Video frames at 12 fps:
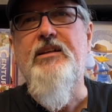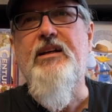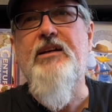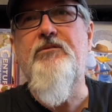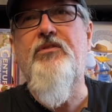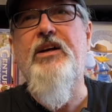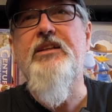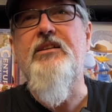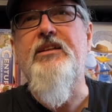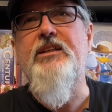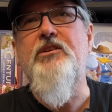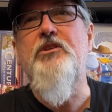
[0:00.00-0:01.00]
And
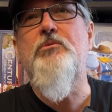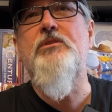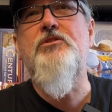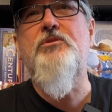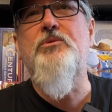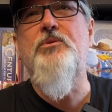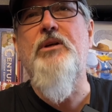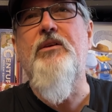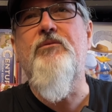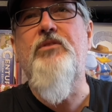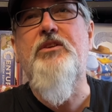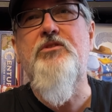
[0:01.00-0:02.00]
finally, you will score
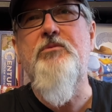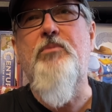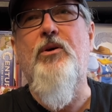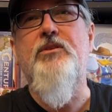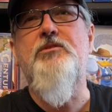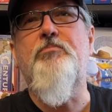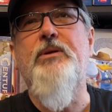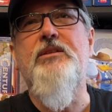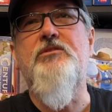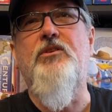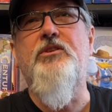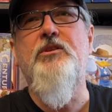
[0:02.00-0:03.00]
victory points
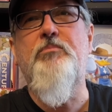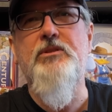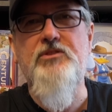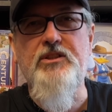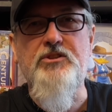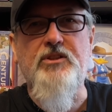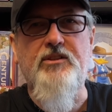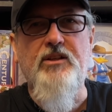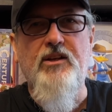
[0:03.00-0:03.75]
based on your position